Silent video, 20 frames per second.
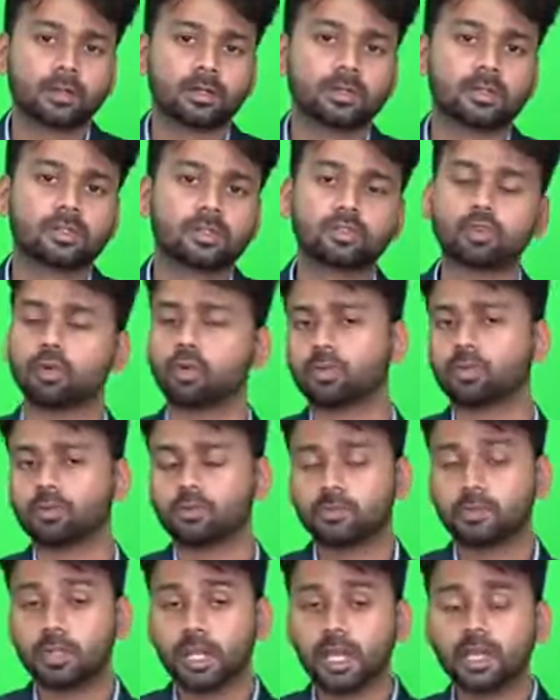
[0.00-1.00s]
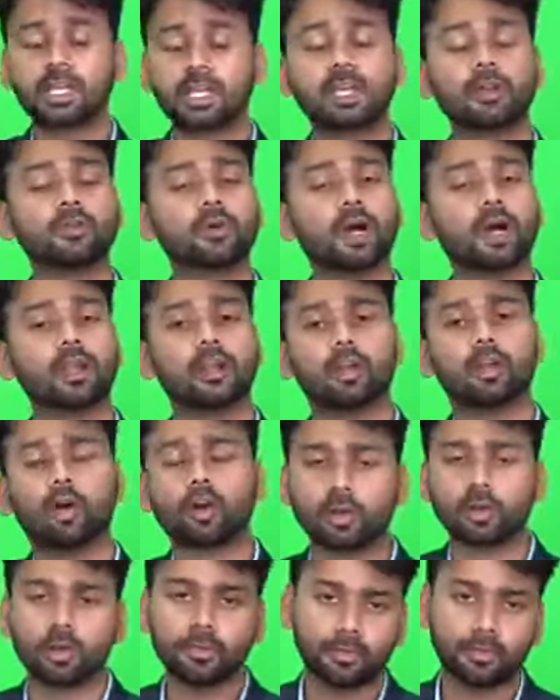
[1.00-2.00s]
So they give a
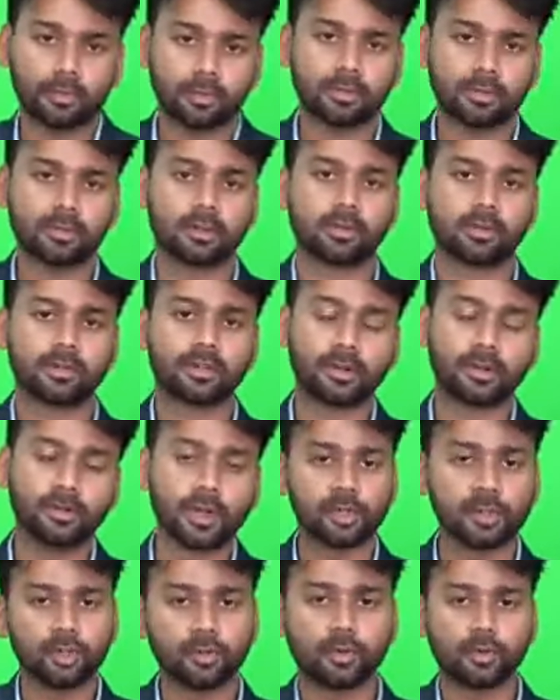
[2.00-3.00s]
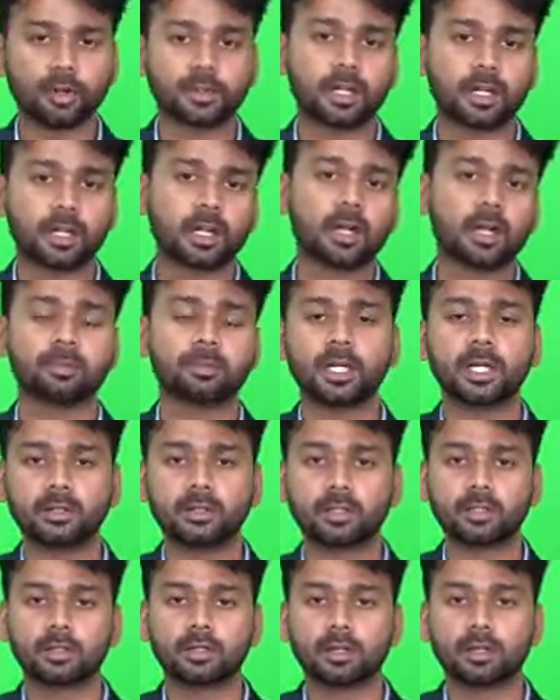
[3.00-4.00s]
lot of revenue for the government,
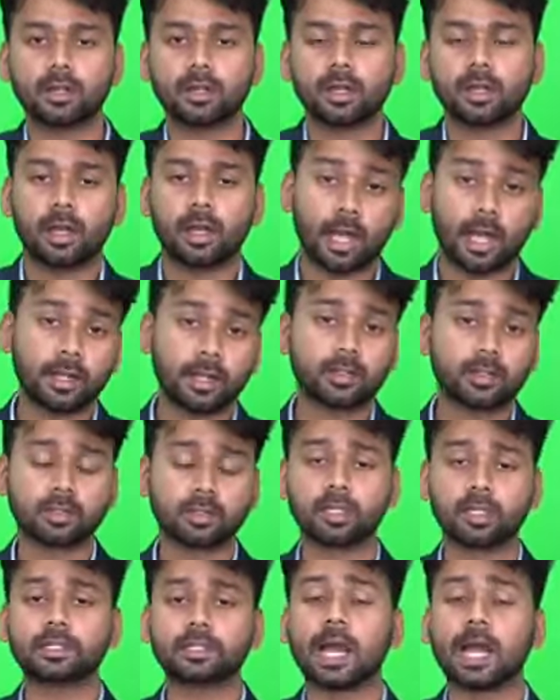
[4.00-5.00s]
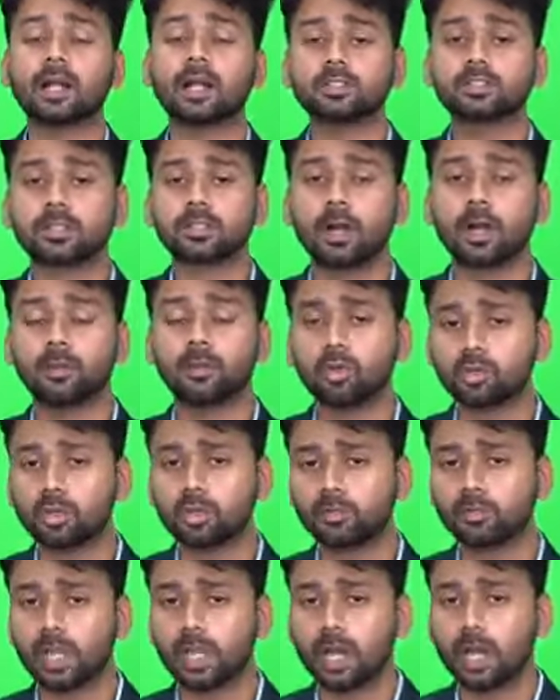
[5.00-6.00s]
and the tax
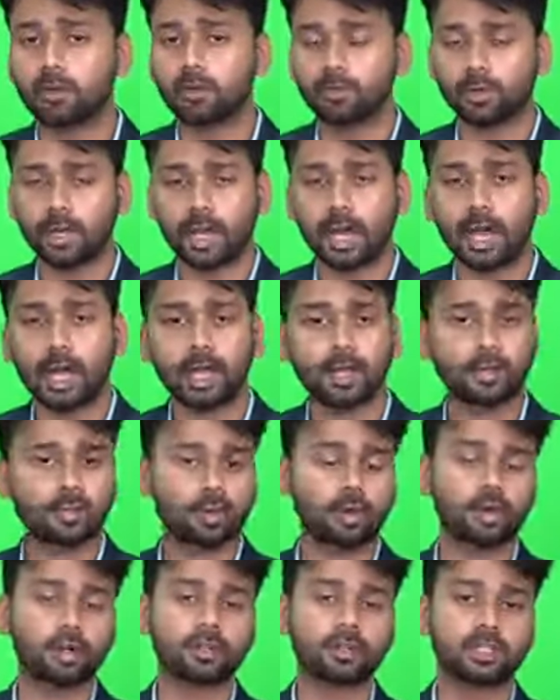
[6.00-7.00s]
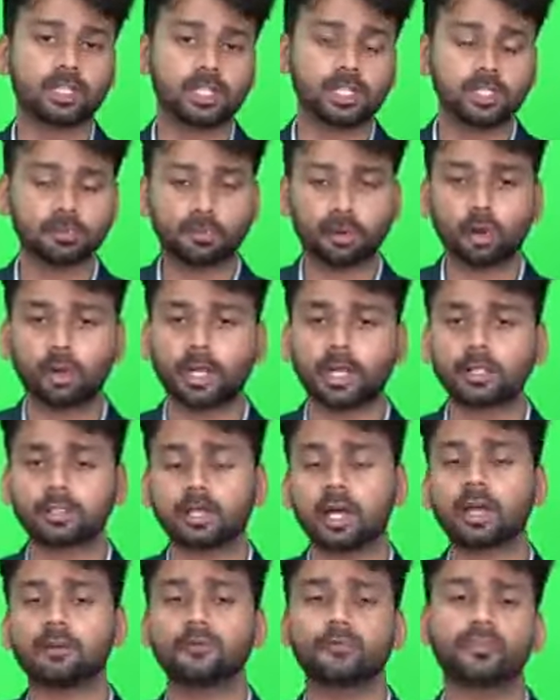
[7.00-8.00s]
amount we have had on these
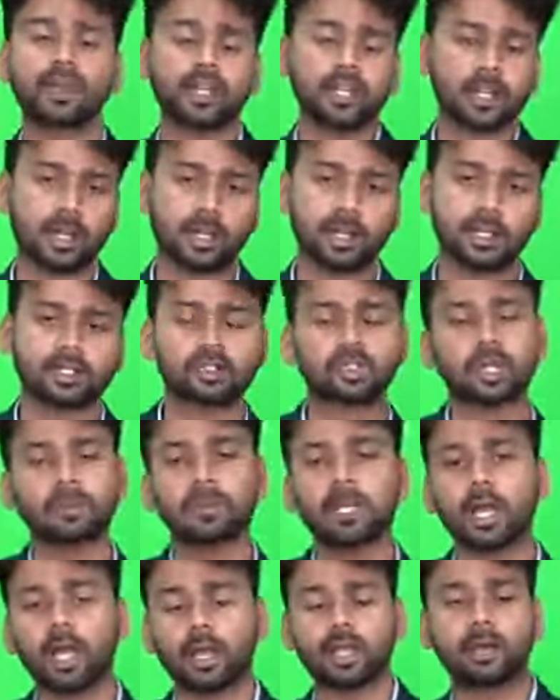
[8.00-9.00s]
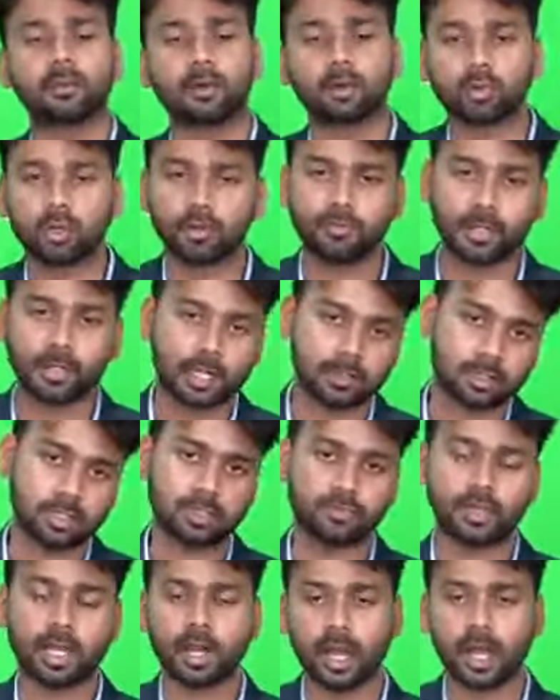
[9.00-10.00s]
products are very high, extremely high amount of
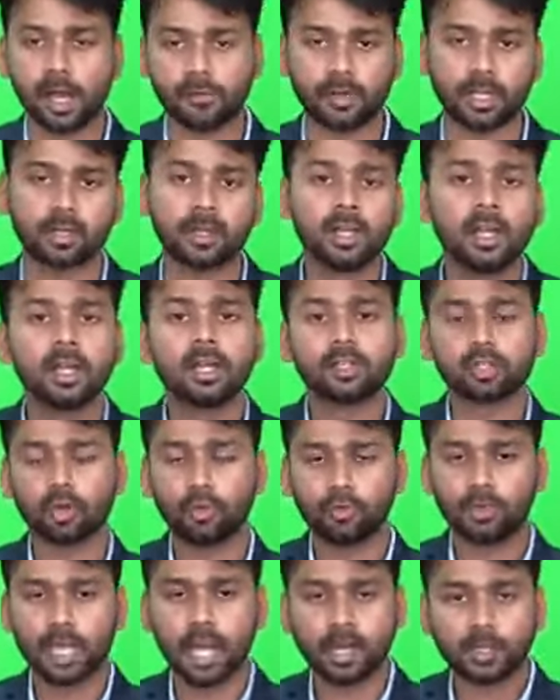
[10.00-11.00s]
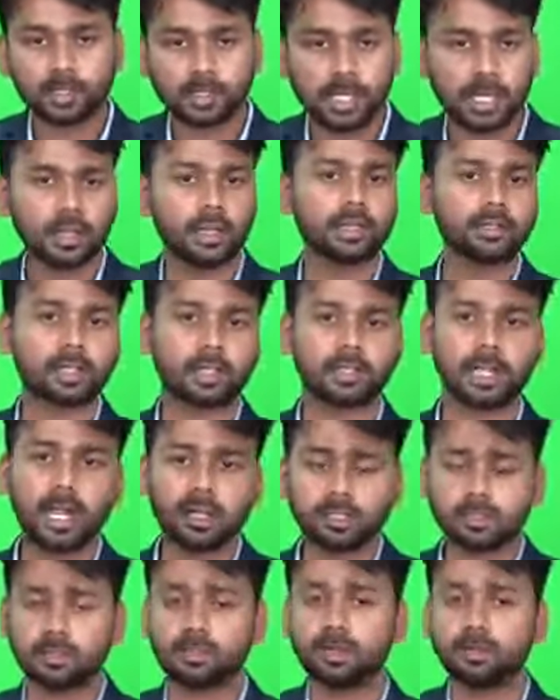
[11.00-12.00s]
taxes we are having. So we are telling that
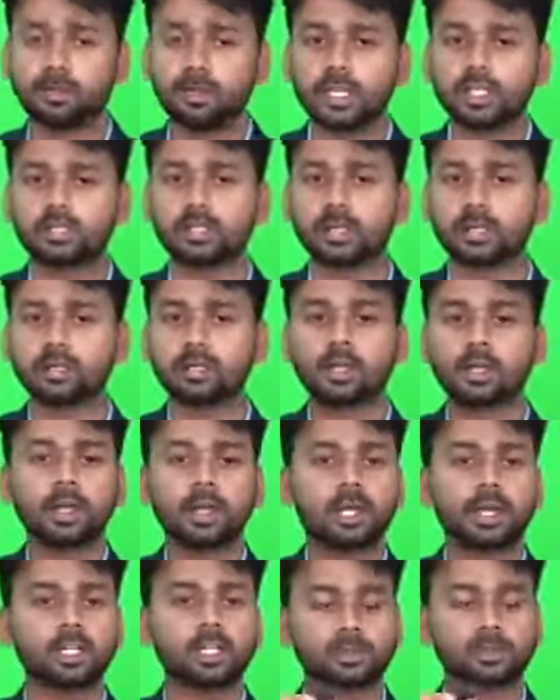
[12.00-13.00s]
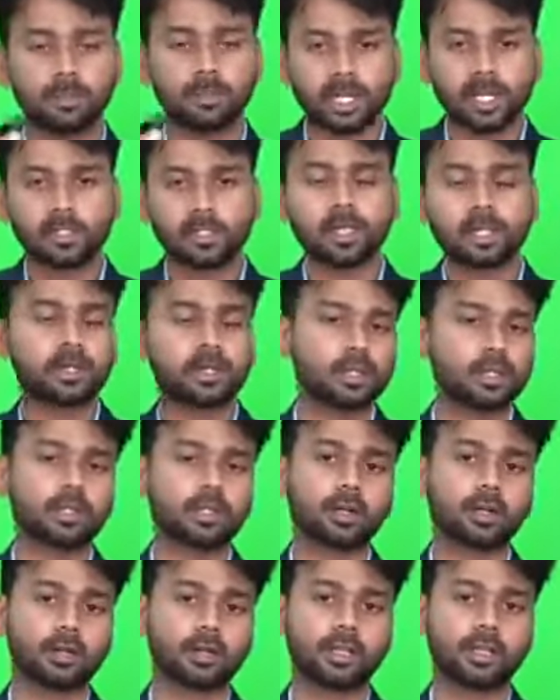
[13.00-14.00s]
that's the reason it is mentioned in
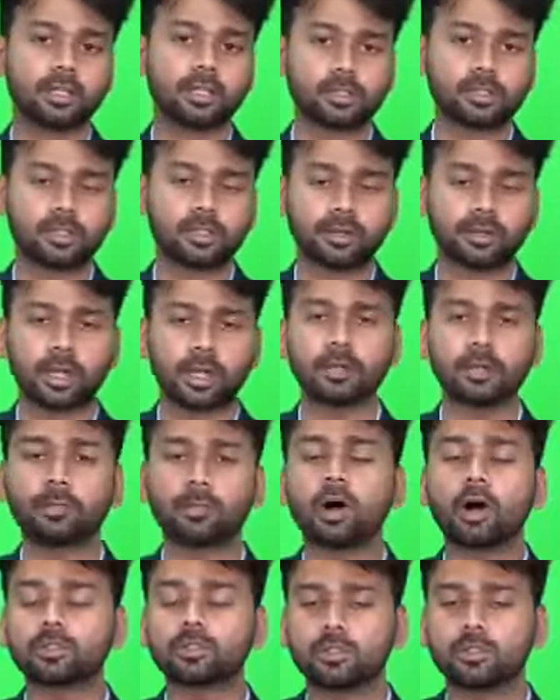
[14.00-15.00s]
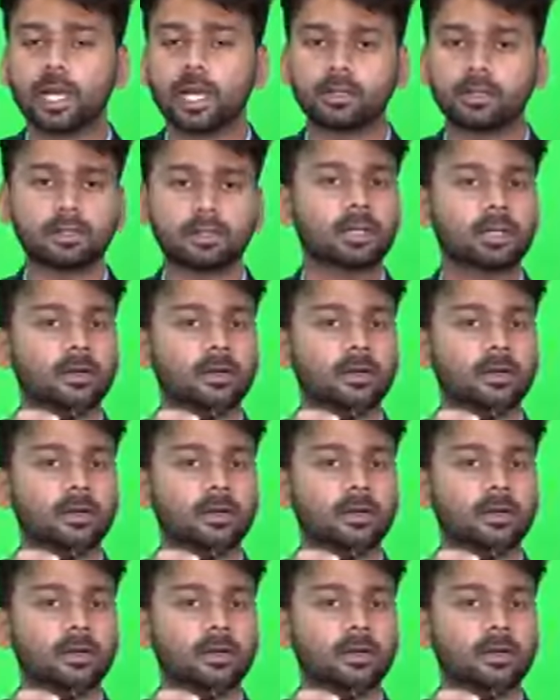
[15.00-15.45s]
the cigarette box that